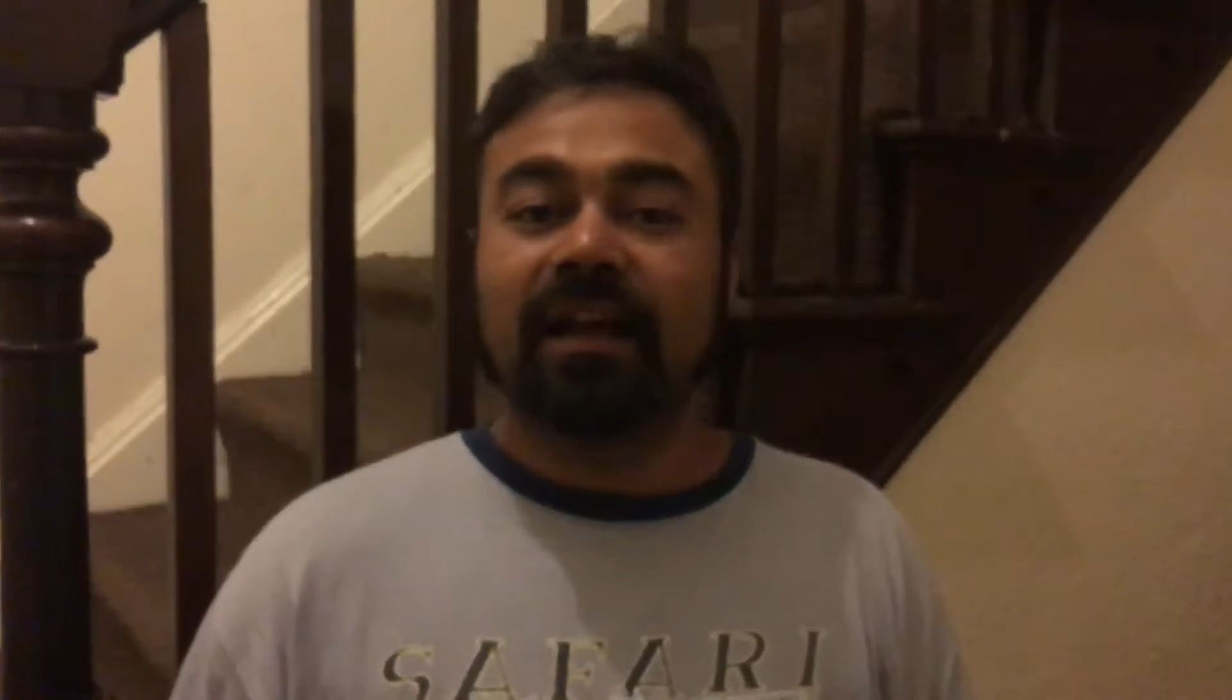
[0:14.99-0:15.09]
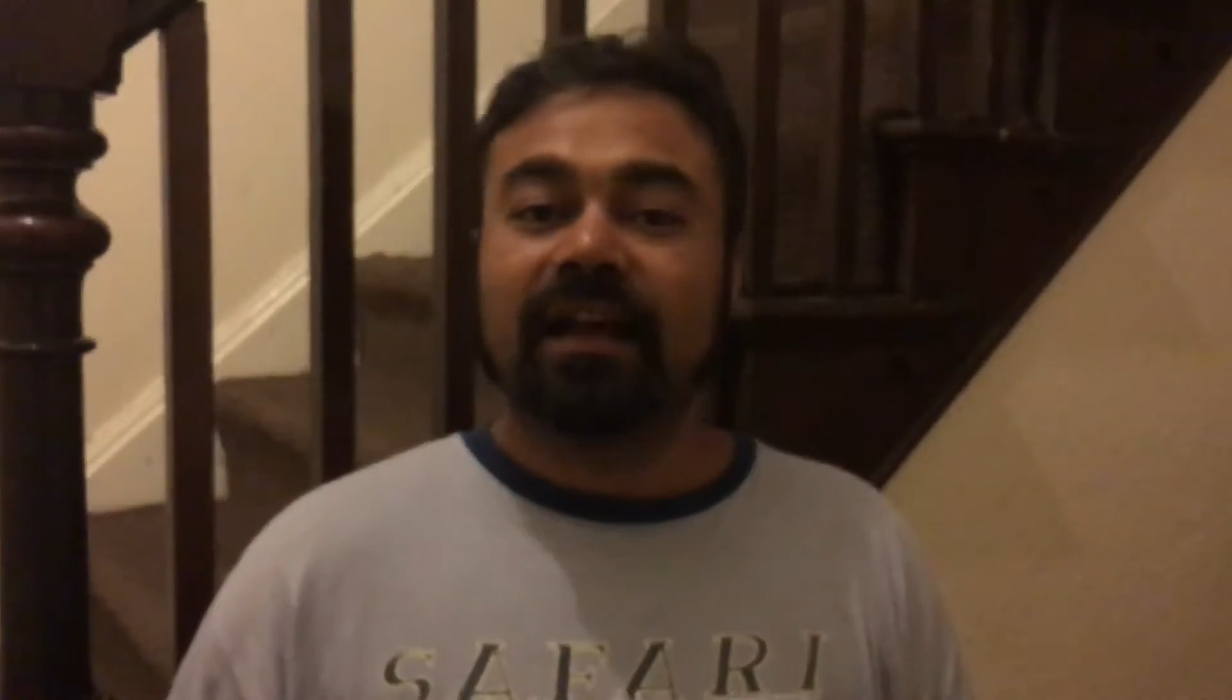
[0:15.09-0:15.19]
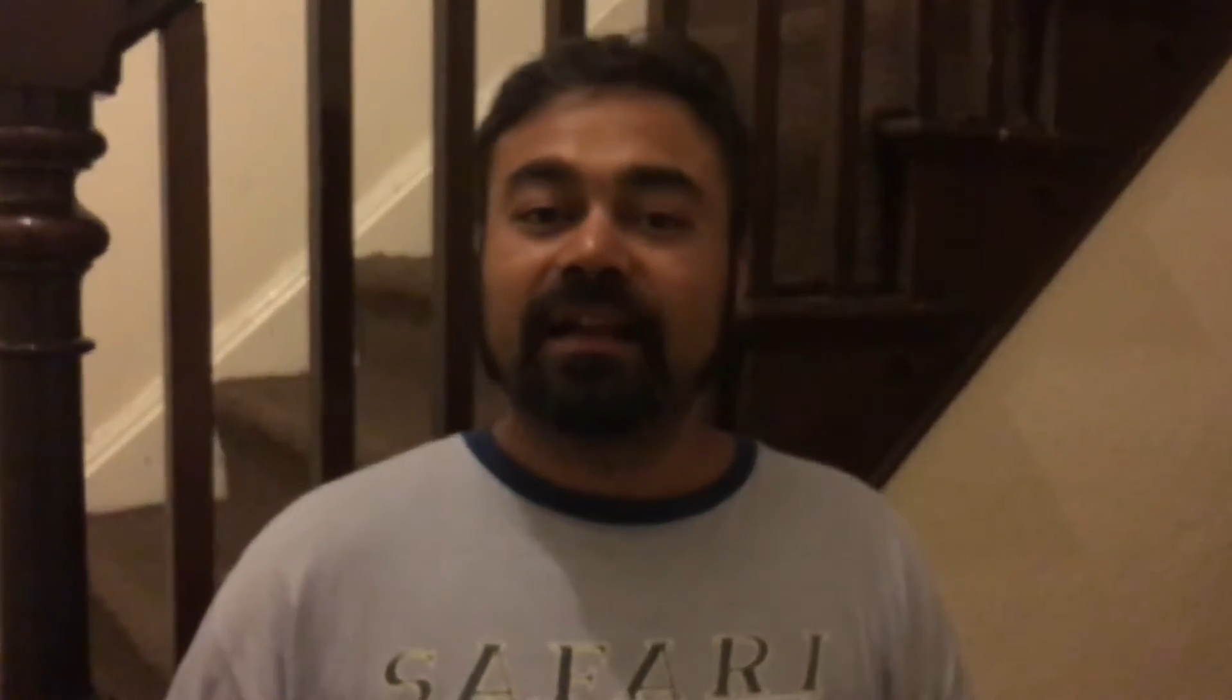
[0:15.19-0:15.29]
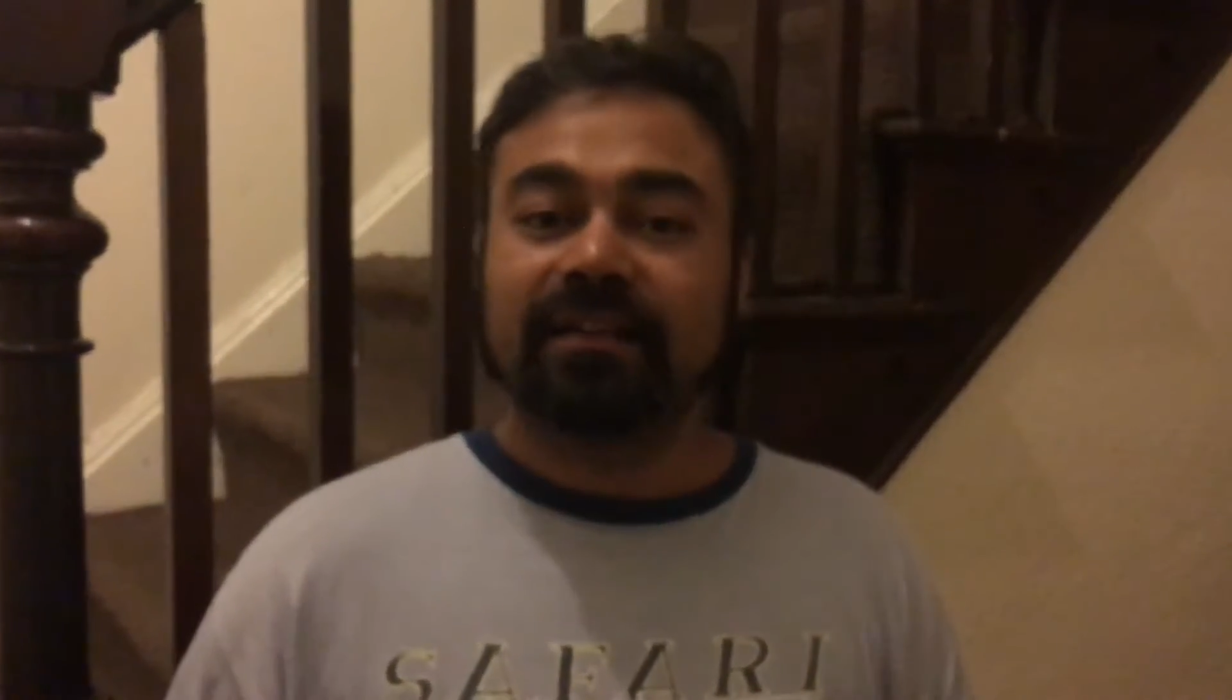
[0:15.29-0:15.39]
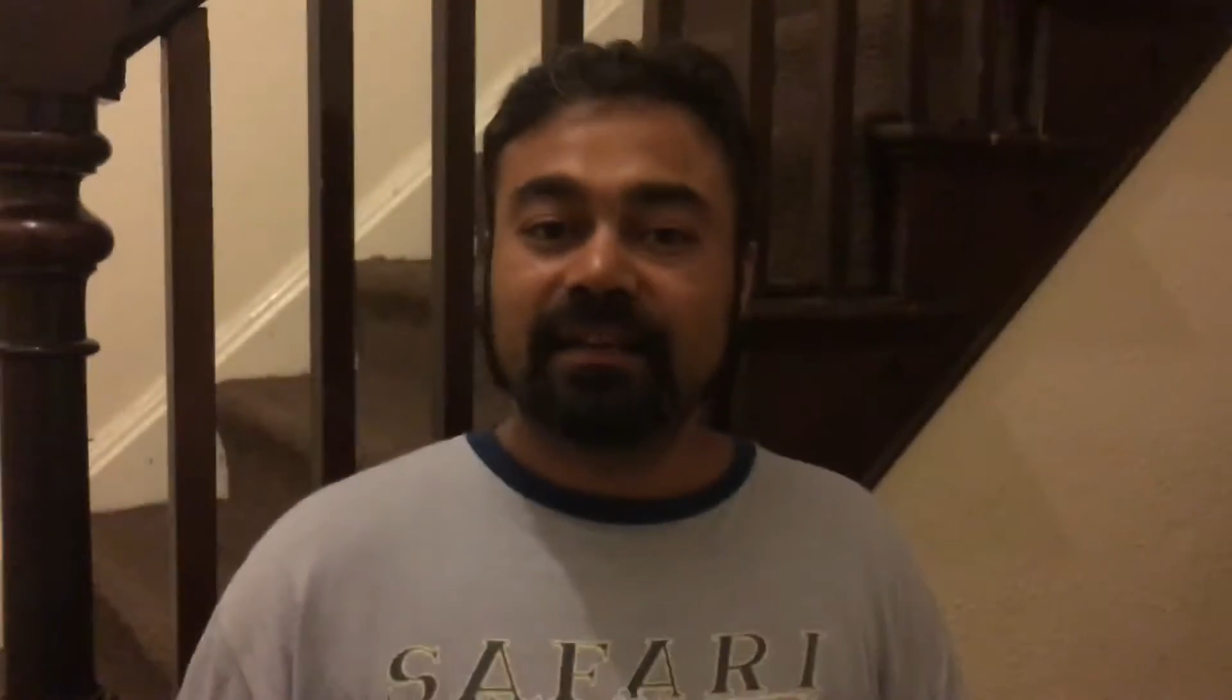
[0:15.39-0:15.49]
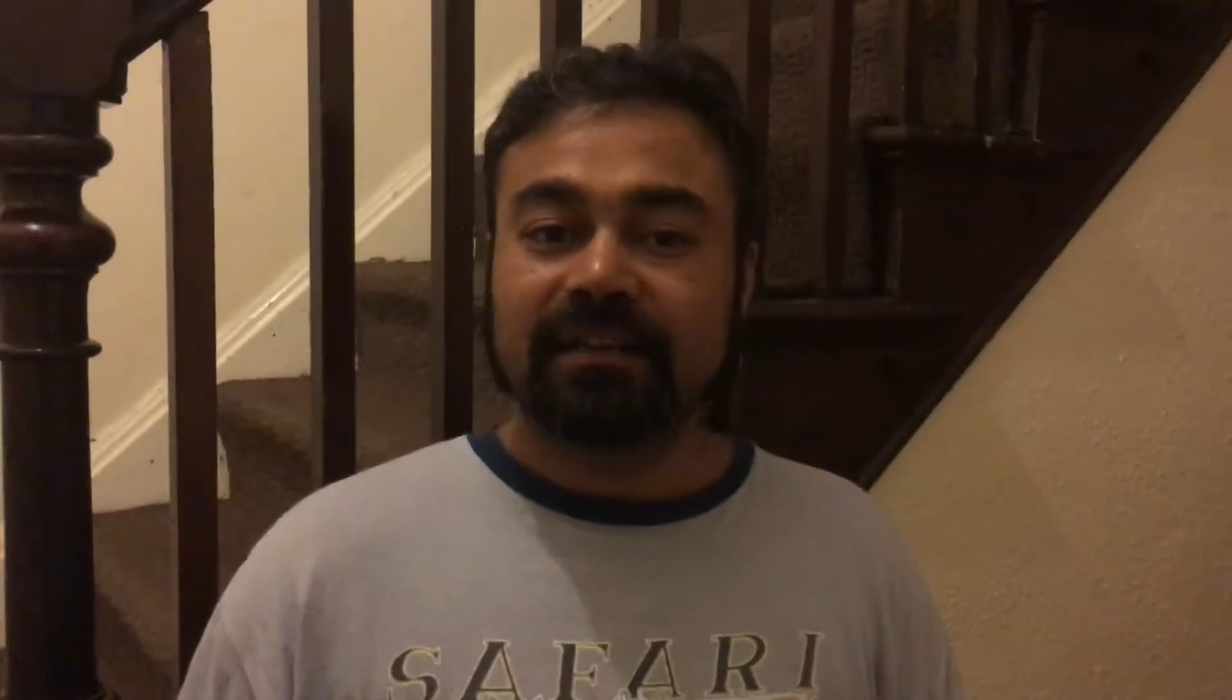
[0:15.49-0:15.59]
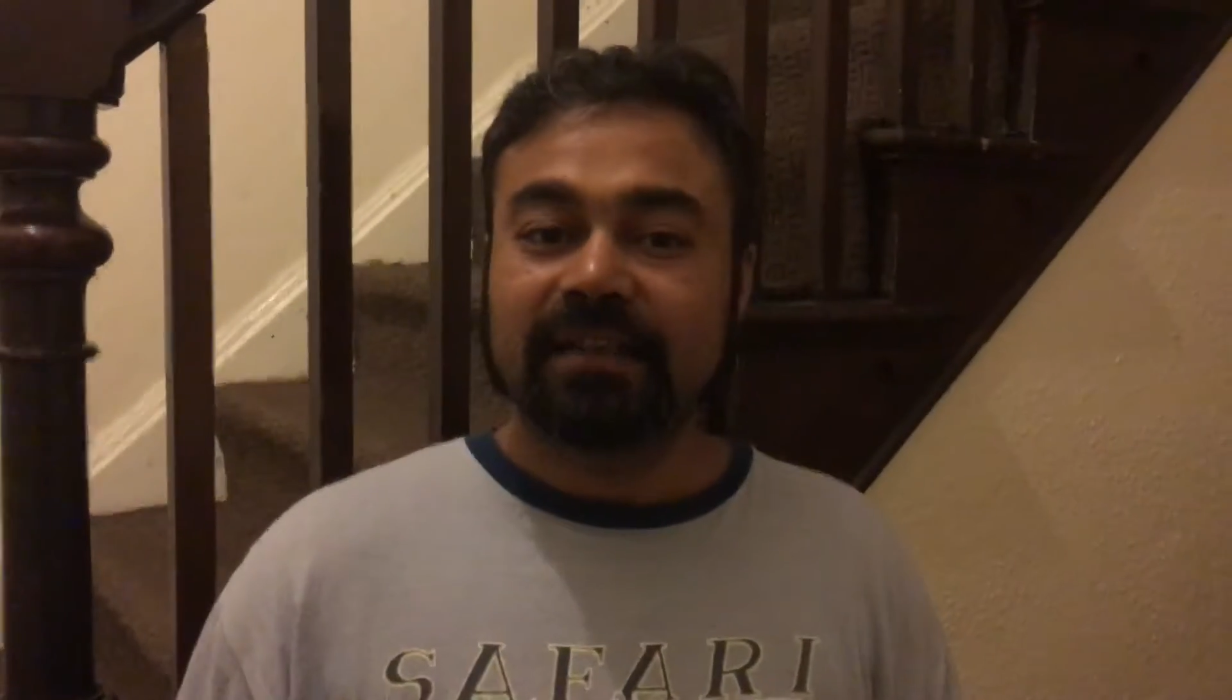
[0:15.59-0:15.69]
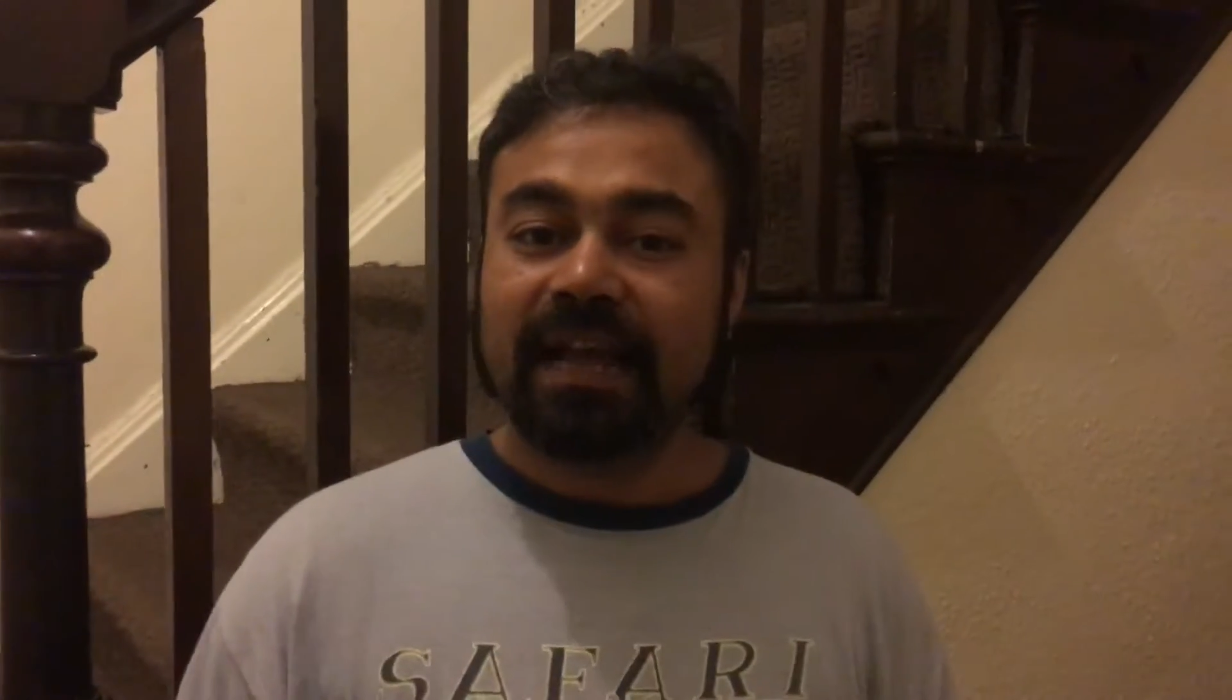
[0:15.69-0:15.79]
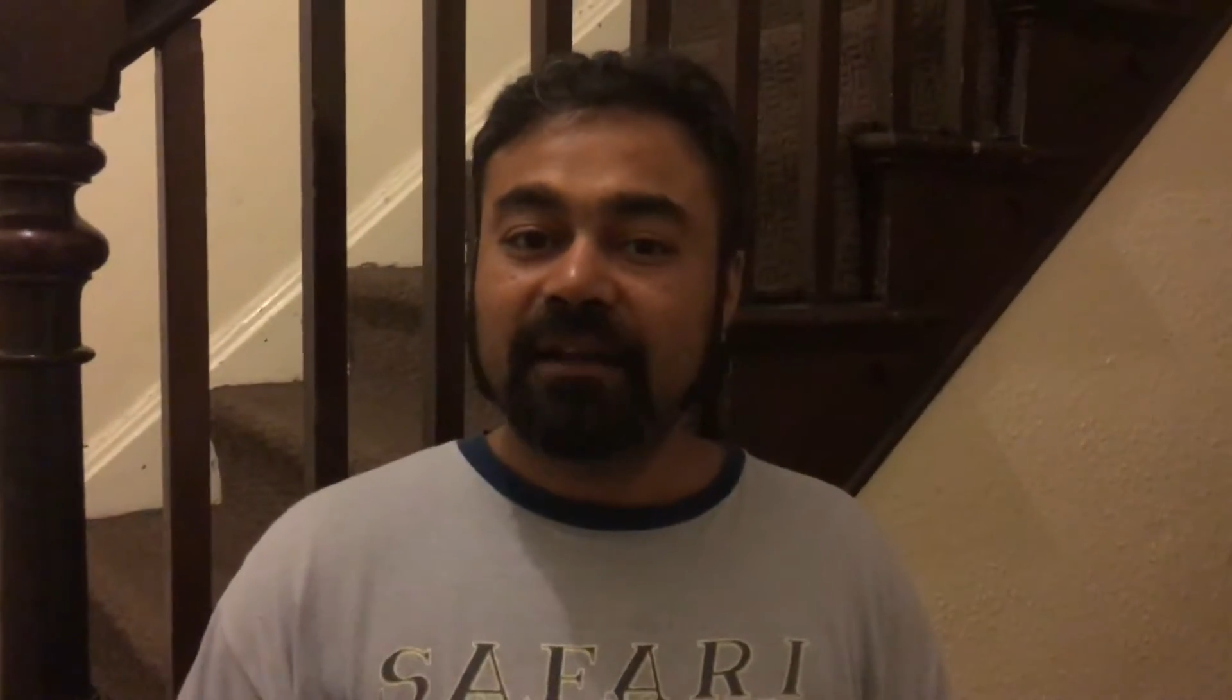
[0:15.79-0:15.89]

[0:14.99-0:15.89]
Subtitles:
and I seen the